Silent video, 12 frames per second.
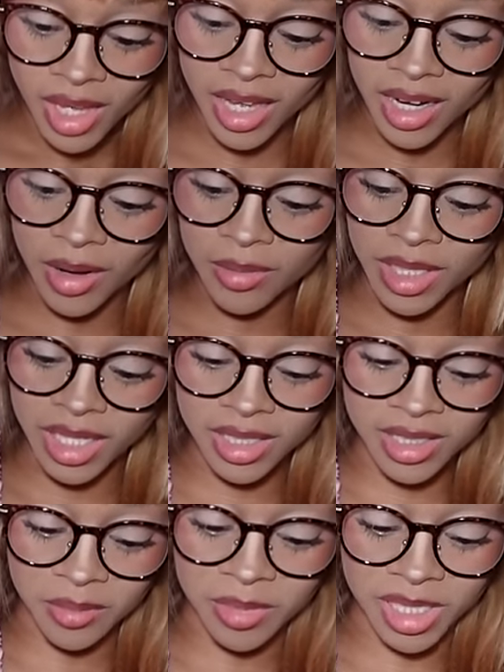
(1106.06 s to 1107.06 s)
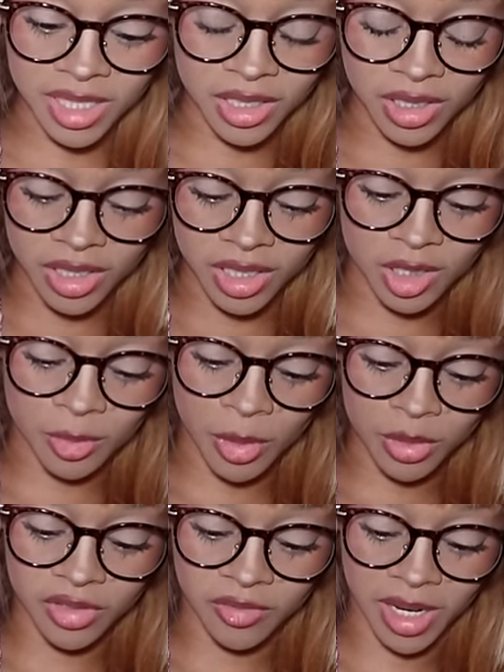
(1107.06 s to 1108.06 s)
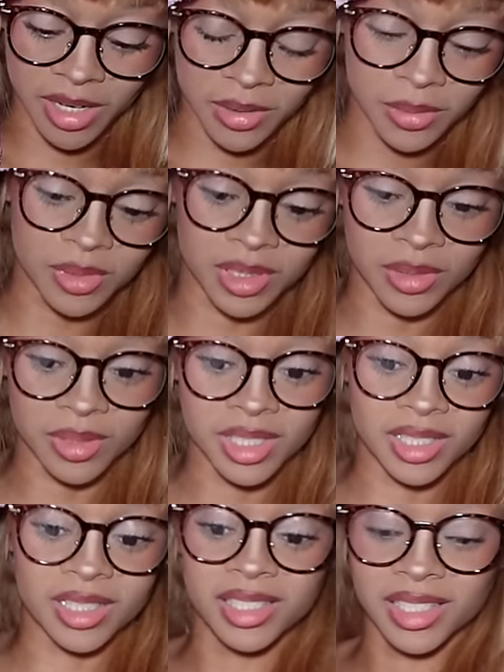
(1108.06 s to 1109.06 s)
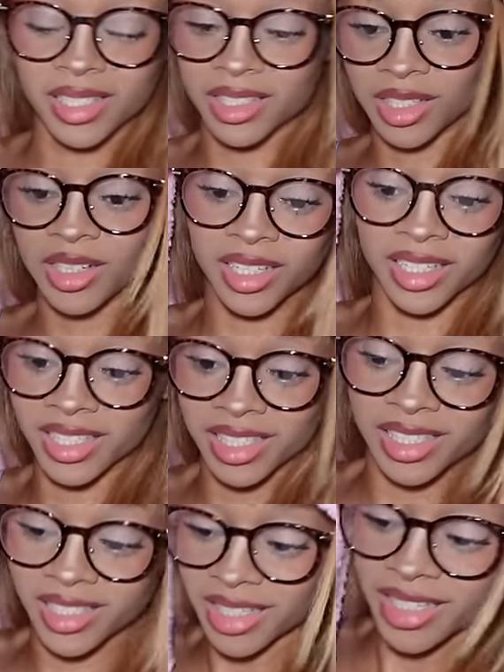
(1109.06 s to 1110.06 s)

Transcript: And I needed something to dispose of my own, so this is clutch.